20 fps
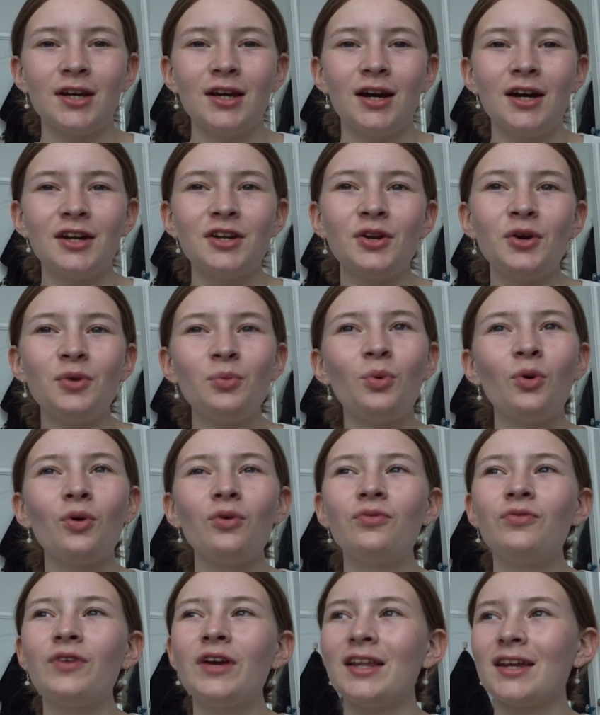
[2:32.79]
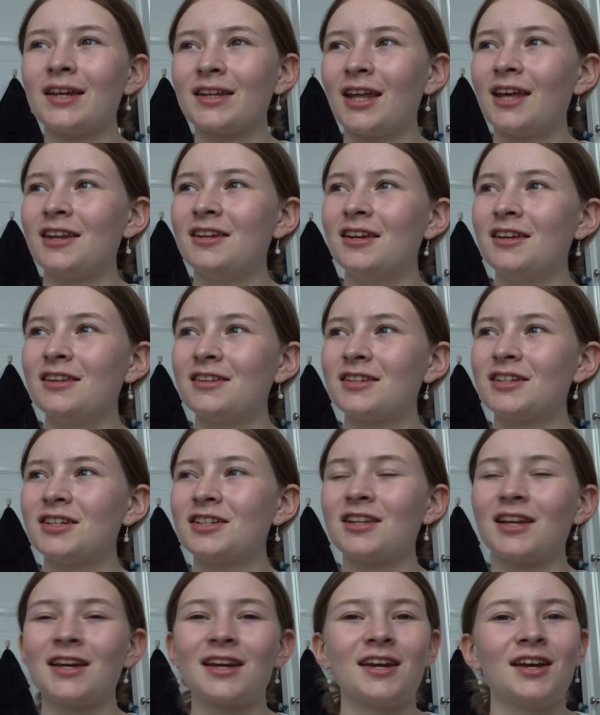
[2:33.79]
I don't know what feeling that is,
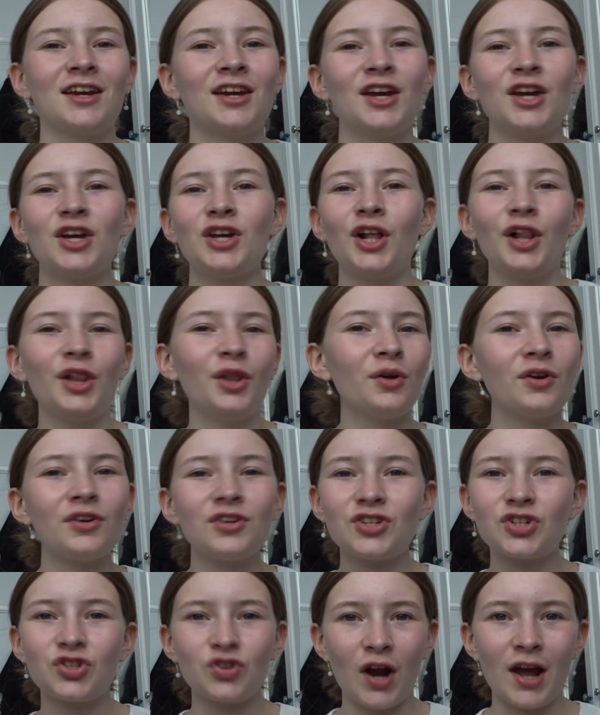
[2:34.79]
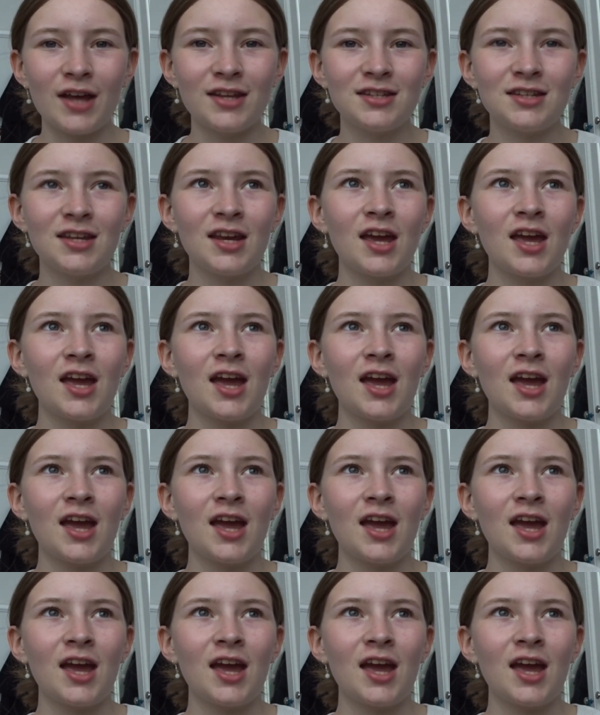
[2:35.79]
just like a lot of stress